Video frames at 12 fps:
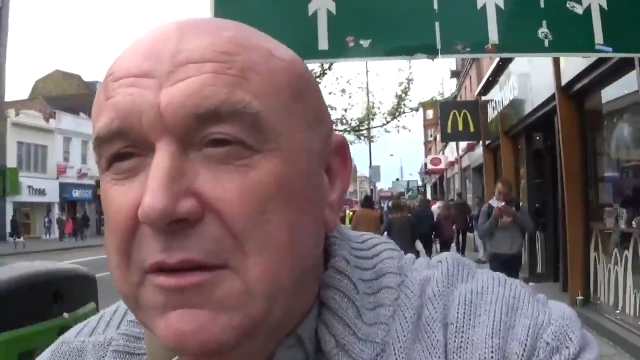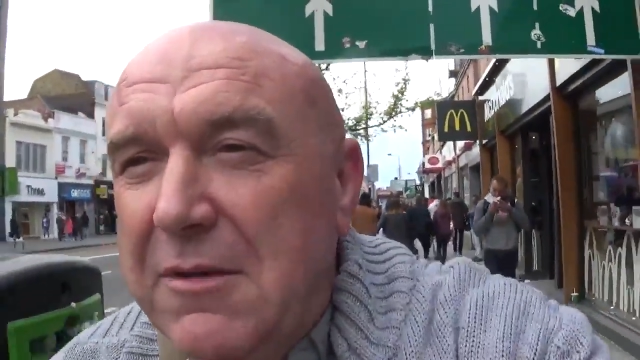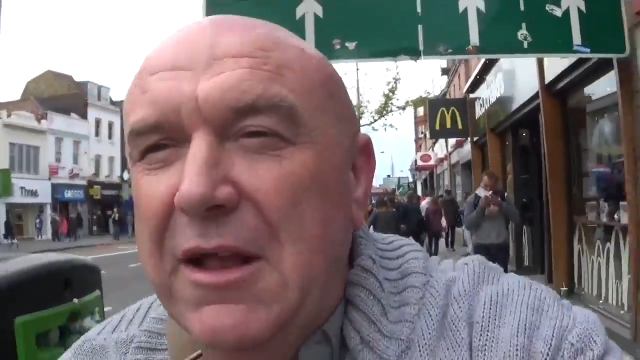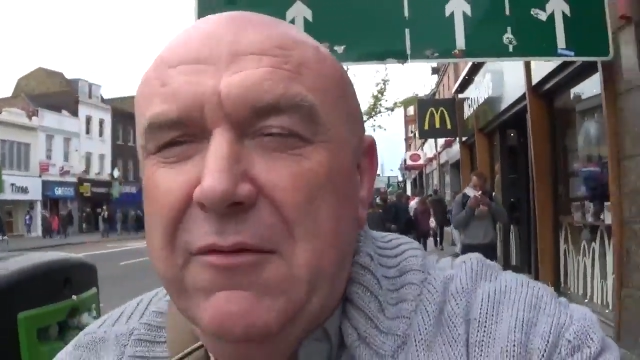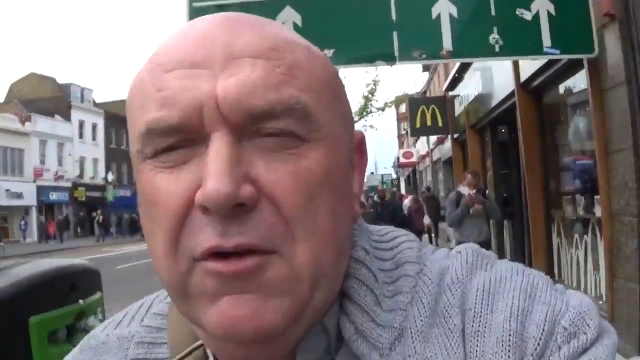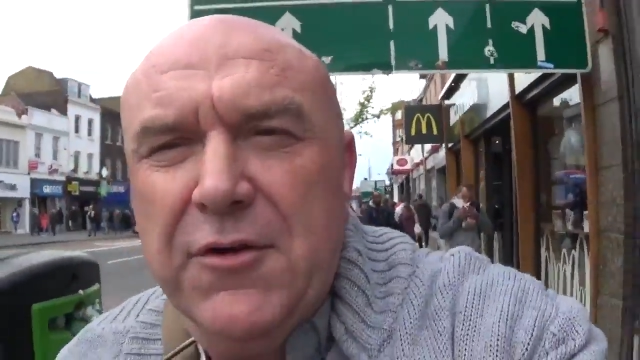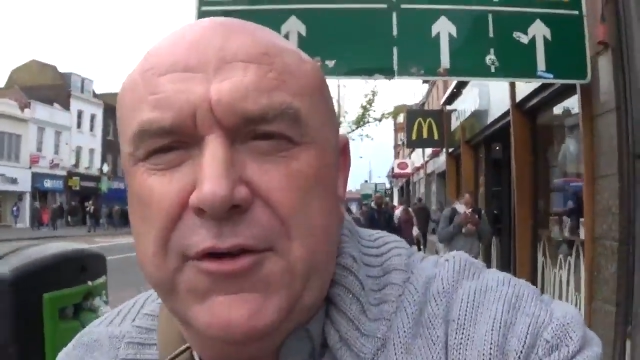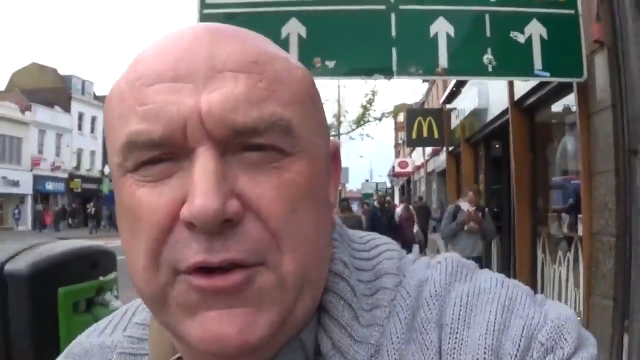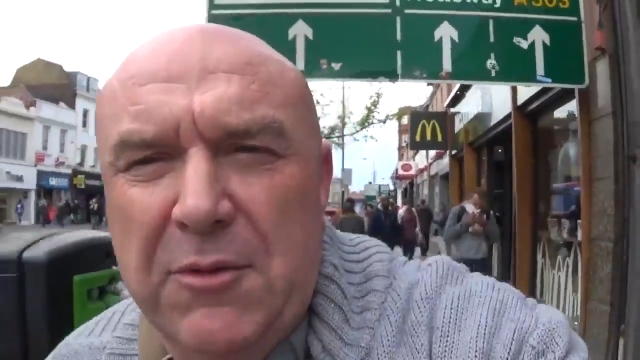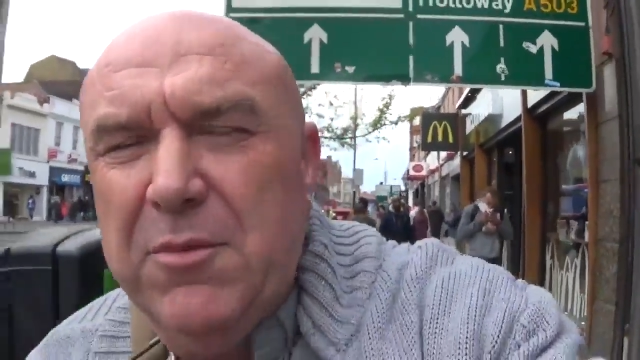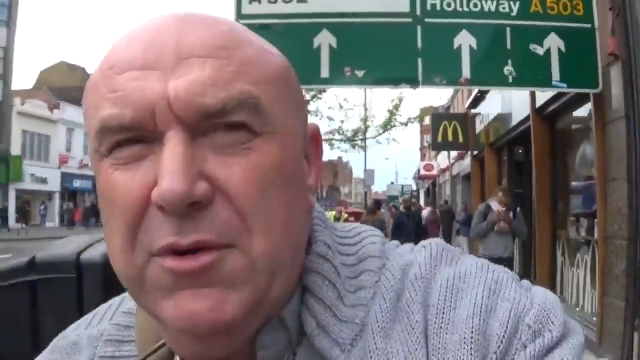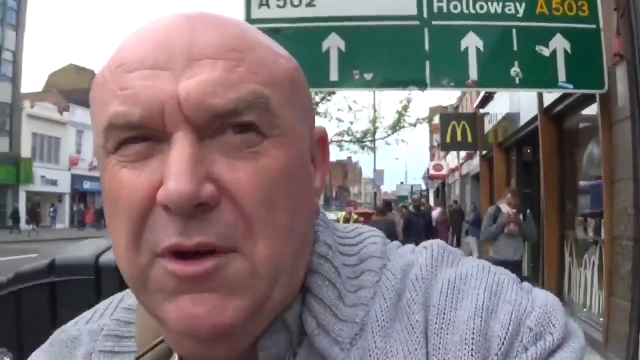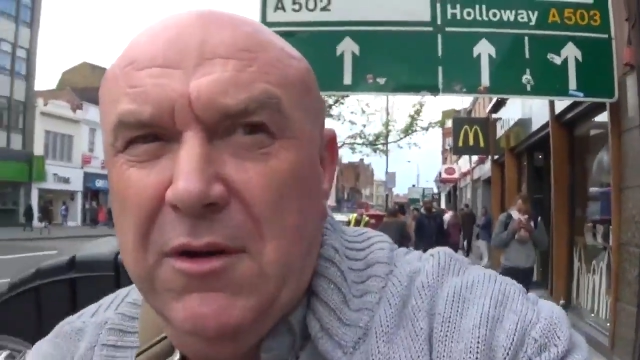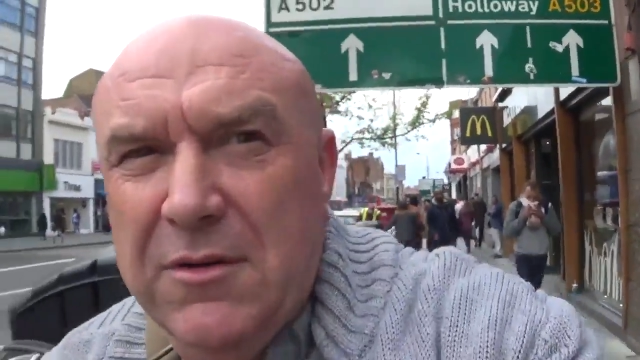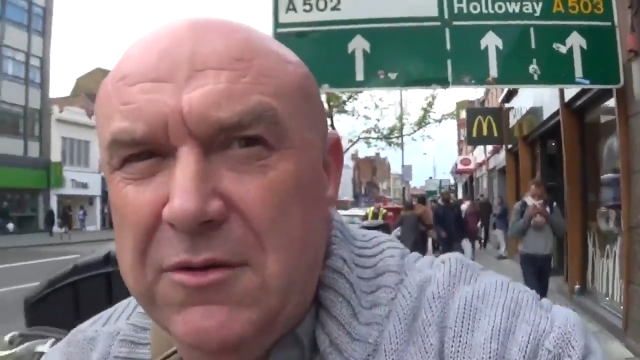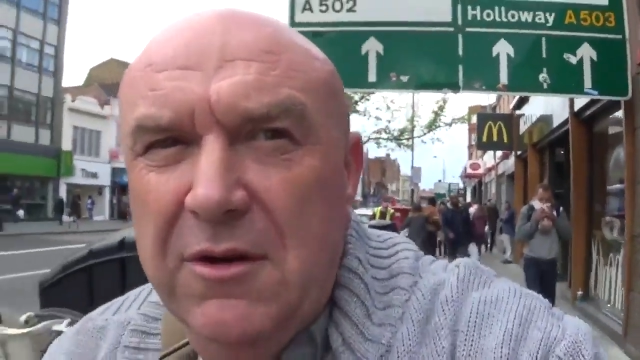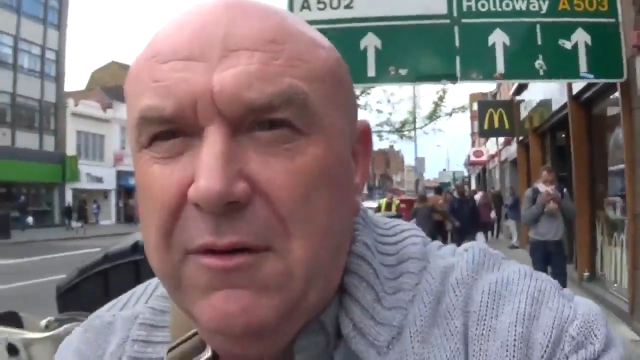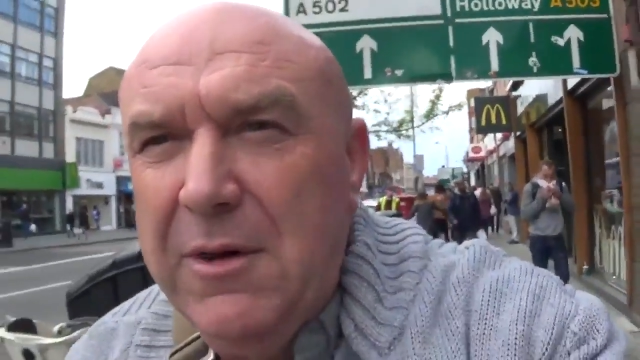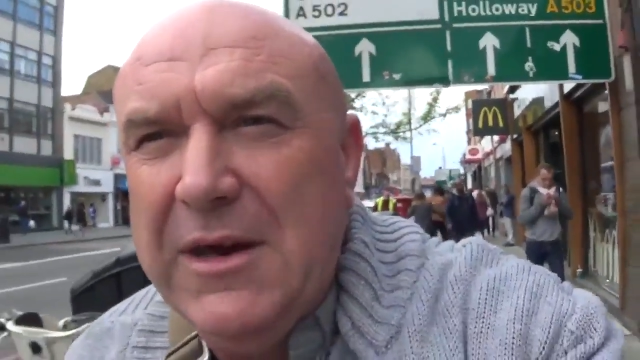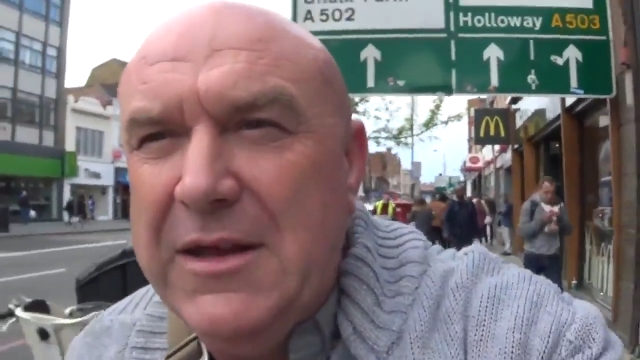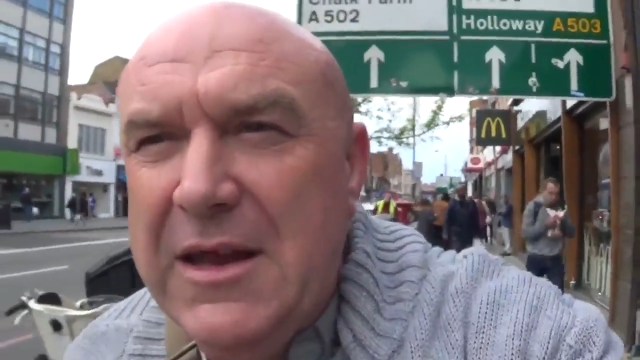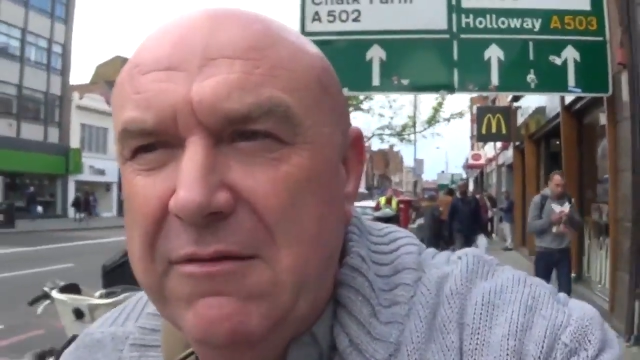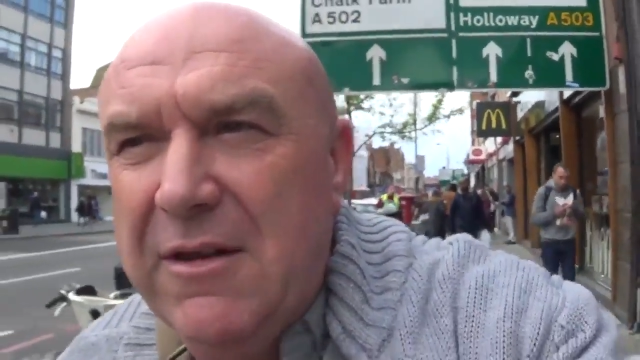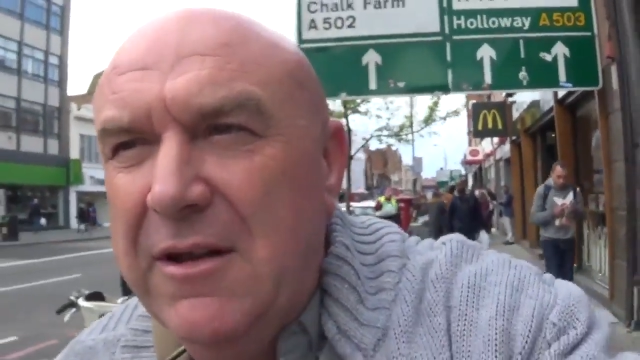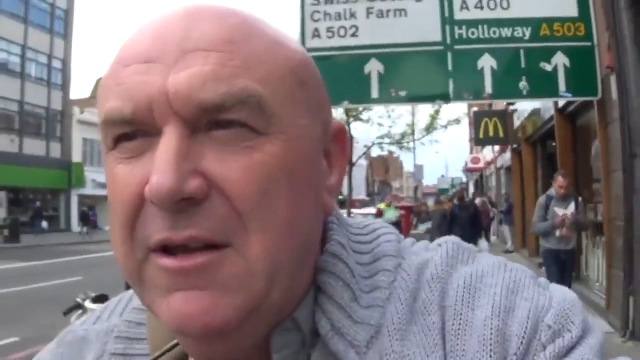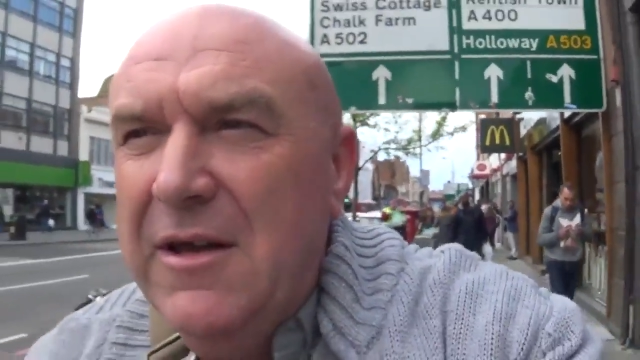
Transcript: well, I've got some, but not nowhere near